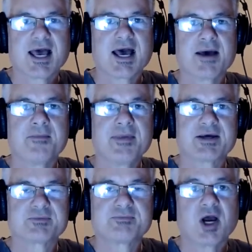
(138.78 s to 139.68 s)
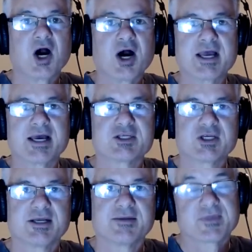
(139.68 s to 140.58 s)
amount by
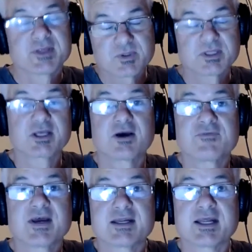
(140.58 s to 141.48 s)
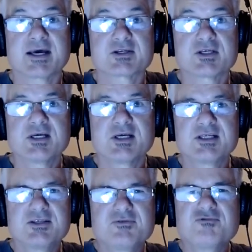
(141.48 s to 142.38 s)
IRD. That's one thing I found out.
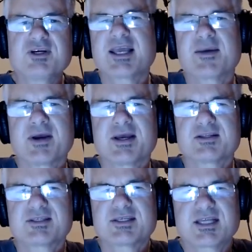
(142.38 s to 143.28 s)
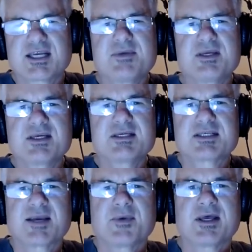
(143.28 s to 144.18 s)
Didn't really get my head, so it's taken me years to
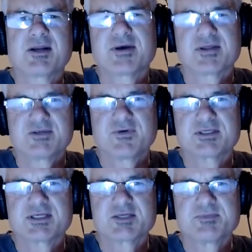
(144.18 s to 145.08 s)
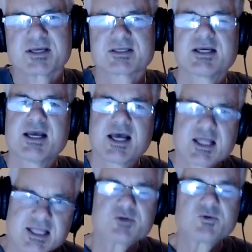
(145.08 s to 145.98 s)
get my head around these various aspects.
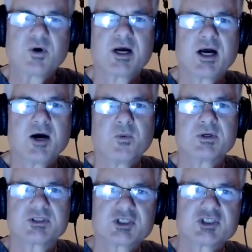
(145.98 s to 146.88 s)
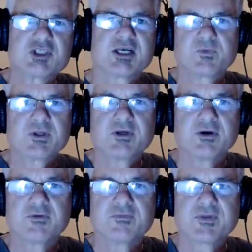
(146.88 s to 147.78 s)
That's why I want to share them with
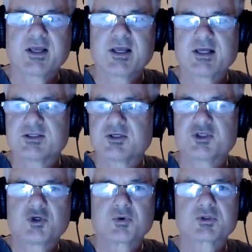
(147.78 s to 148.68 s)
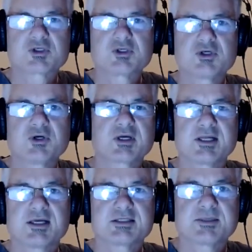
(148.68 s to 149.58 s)
you, to short circuit
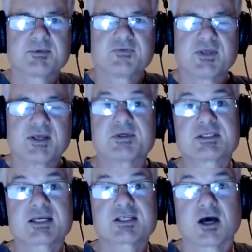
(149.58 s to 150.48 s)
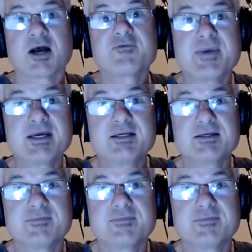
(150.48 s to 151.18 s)
some of the mistakes that I've made